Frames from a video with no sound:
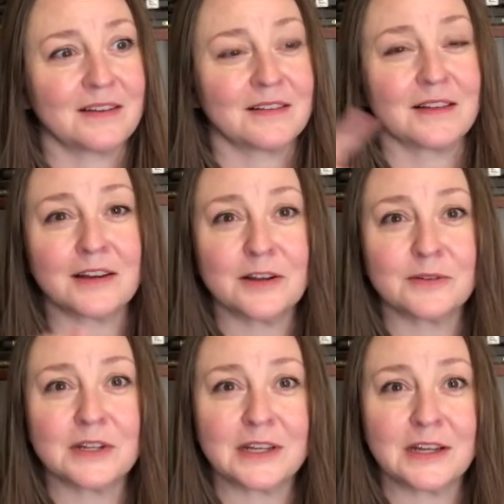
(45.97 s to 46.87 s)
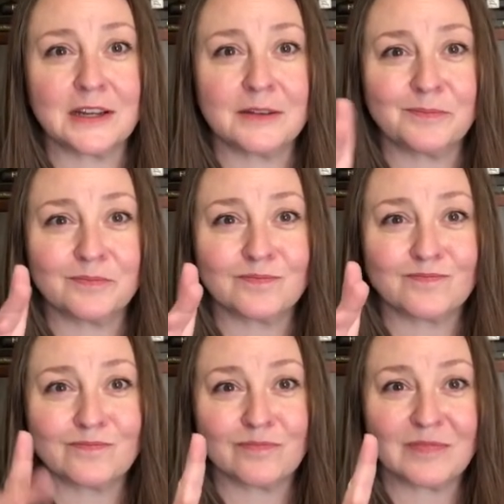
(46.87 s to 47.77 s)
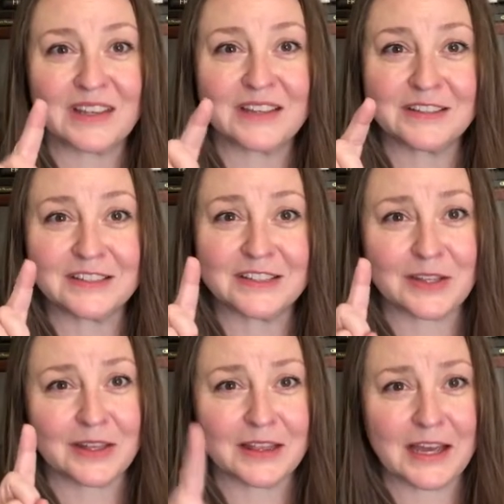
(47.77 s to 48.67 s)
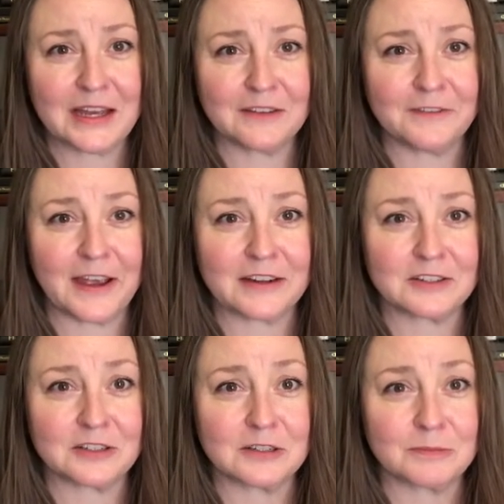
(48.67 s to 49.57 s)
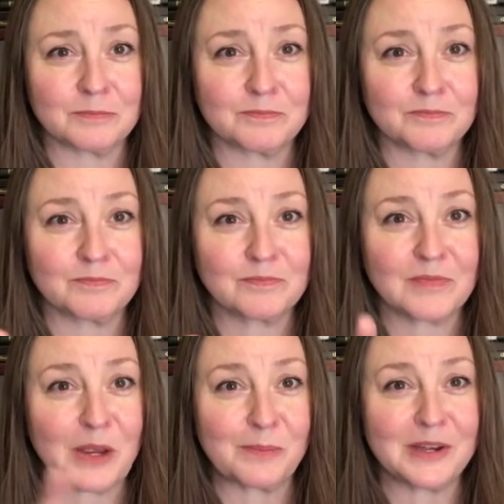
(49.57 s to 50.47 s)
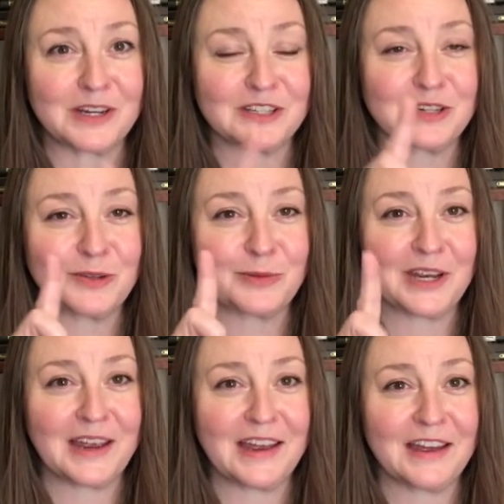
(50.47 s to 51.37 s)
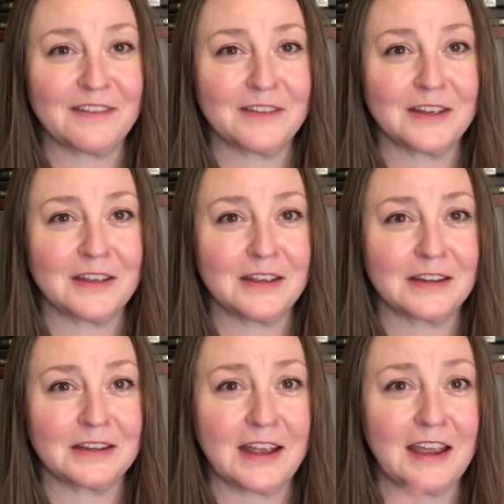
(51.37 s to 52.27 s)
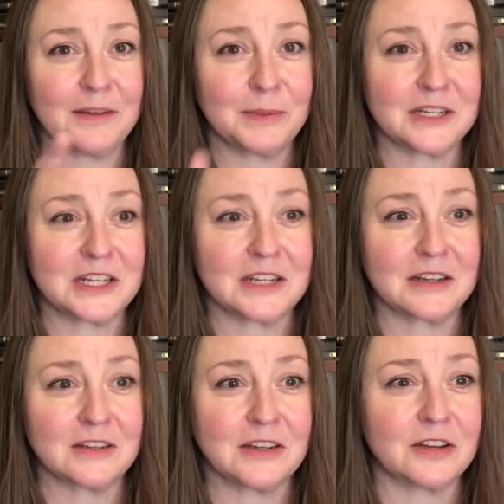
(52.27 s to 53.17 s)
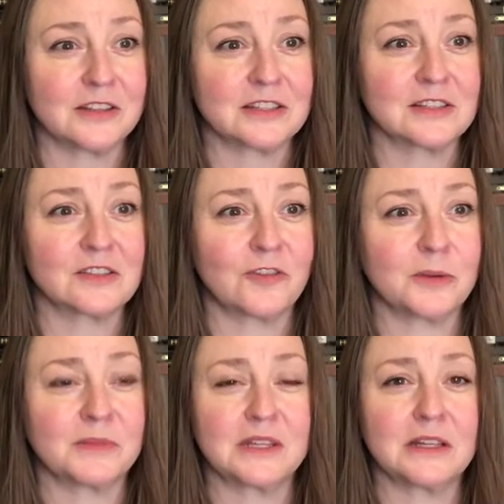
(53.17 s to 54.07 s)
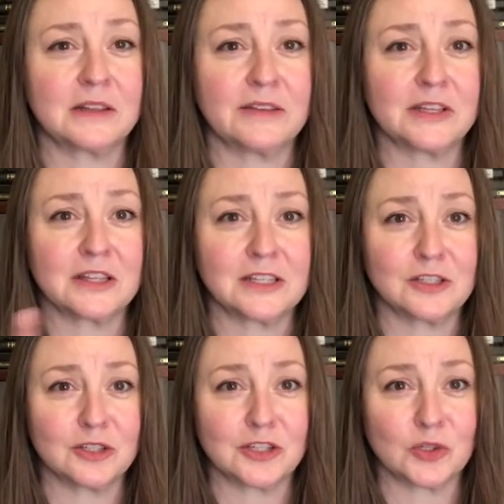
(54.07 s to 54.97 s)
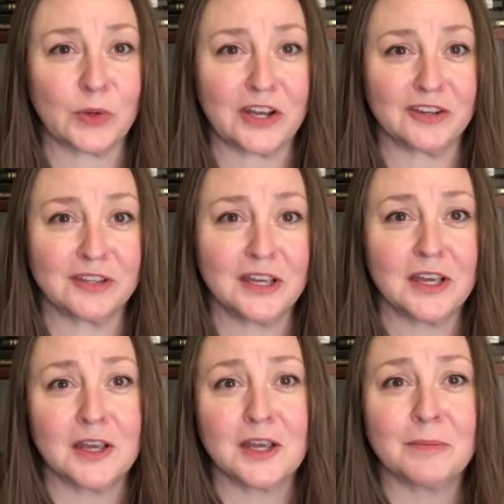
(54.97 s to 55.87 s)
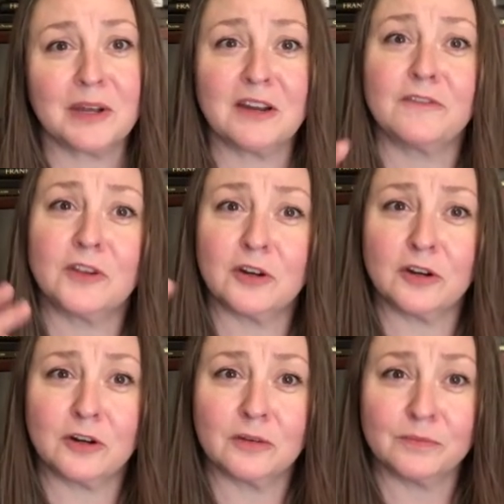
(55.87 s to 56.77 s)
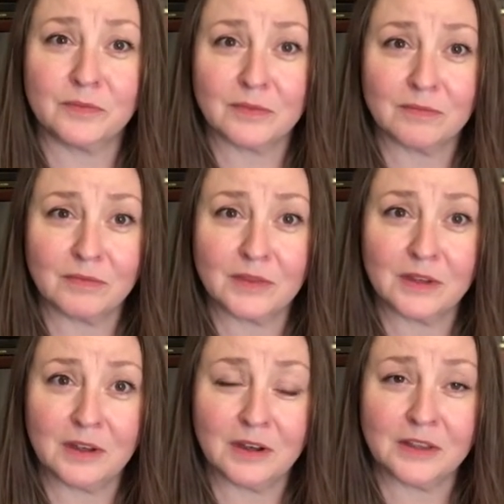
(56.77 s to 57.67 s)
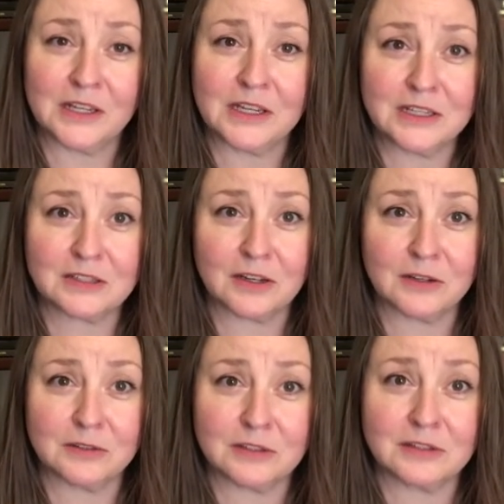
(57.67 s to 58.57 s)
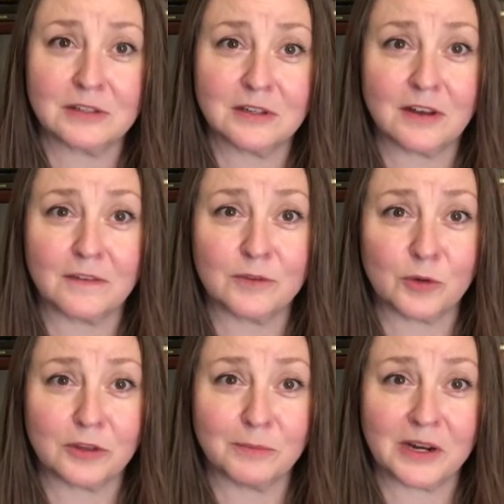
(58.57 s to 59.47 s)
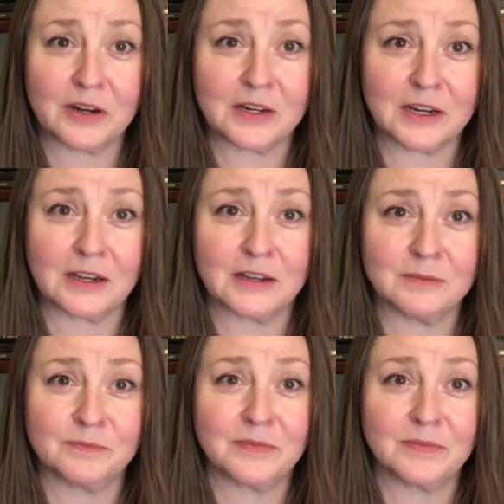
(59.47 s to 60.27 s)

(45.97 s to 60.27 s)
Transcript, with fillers: not only is that a factor, but we have it happening, you know, this is from the eleventh into the twelfth. But if you're on the East Coast of North America,